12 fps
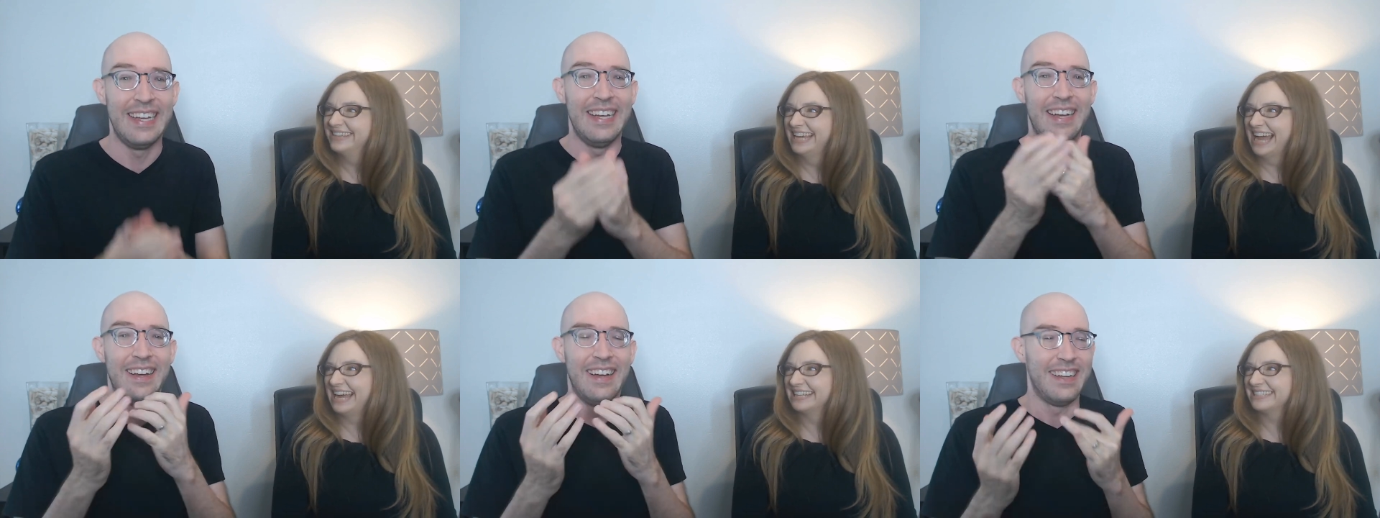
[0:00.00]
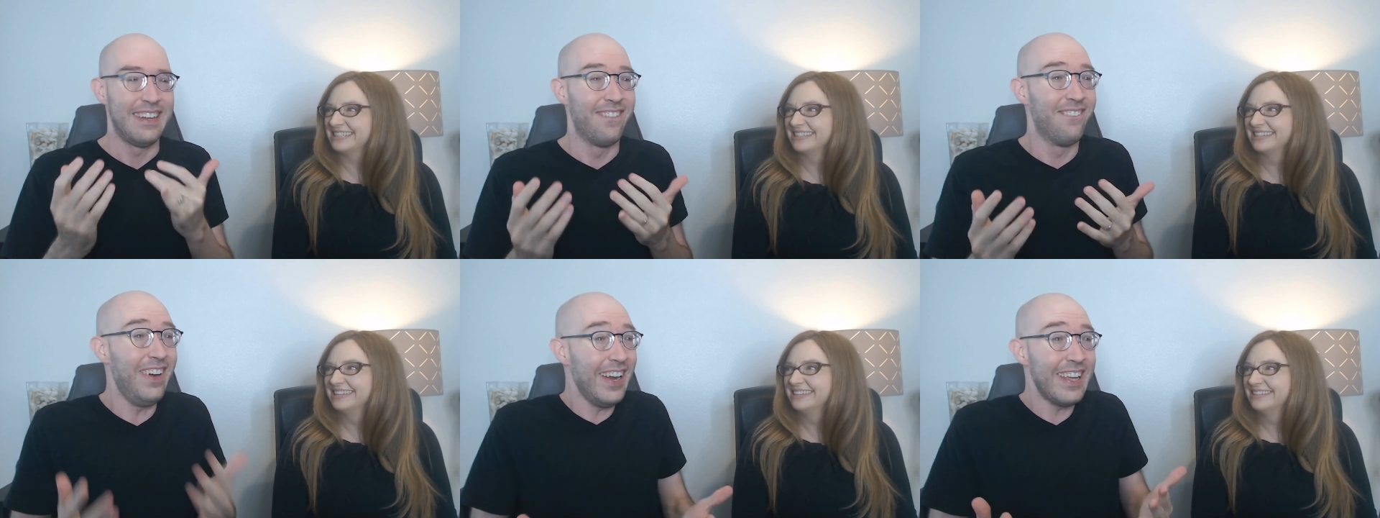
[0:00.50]
Speaker 1: Yes.
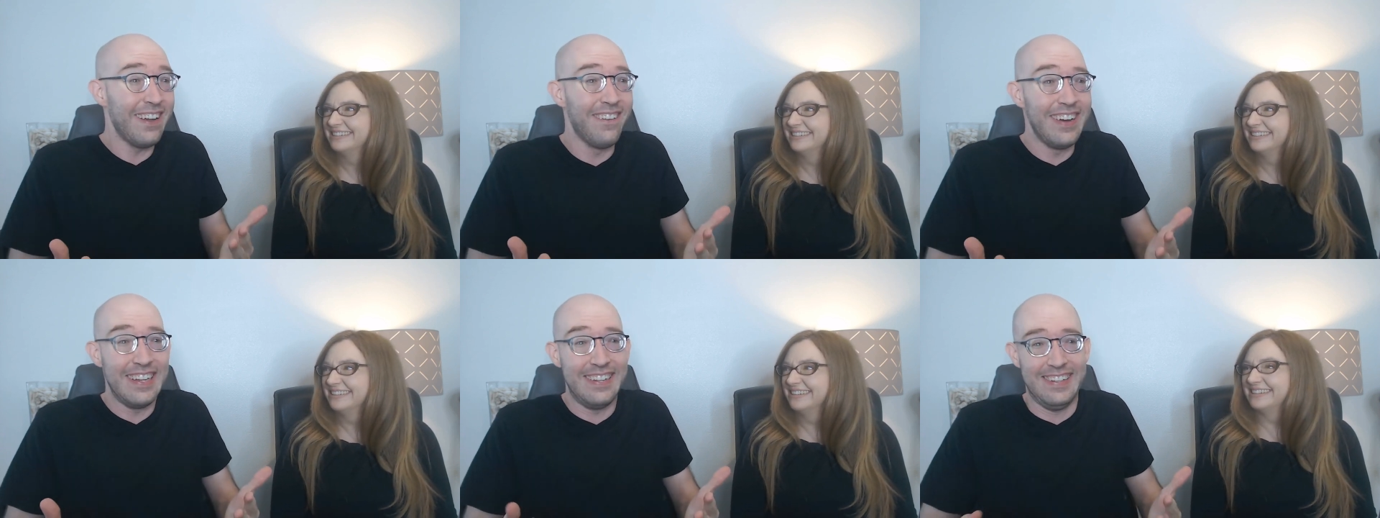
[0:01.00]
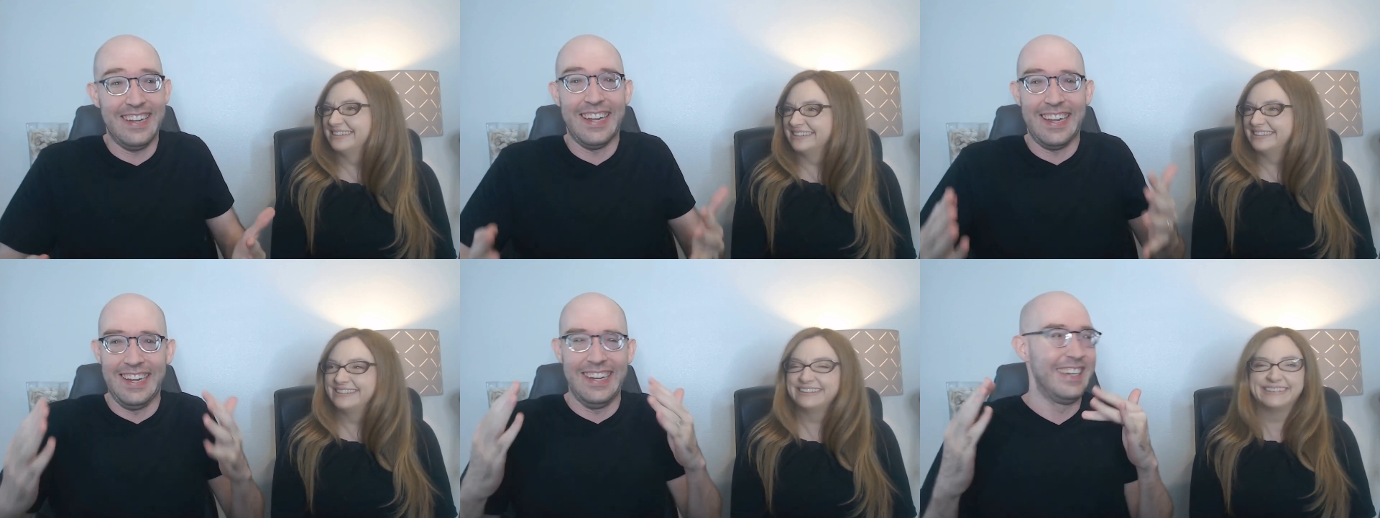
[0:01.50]
What do you want to
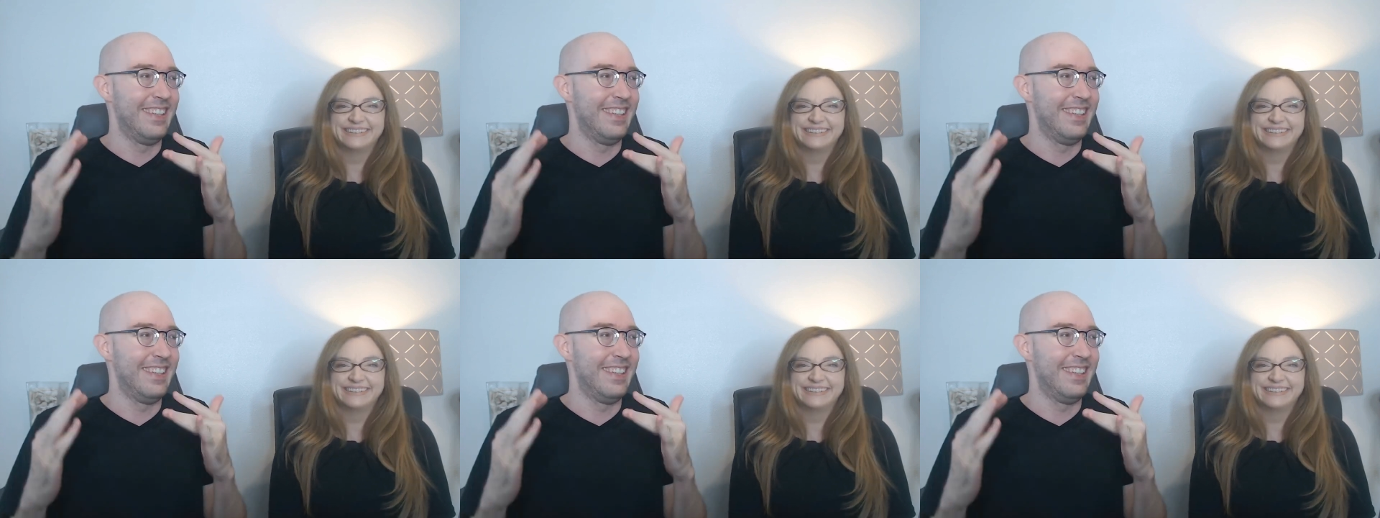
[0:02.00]
see in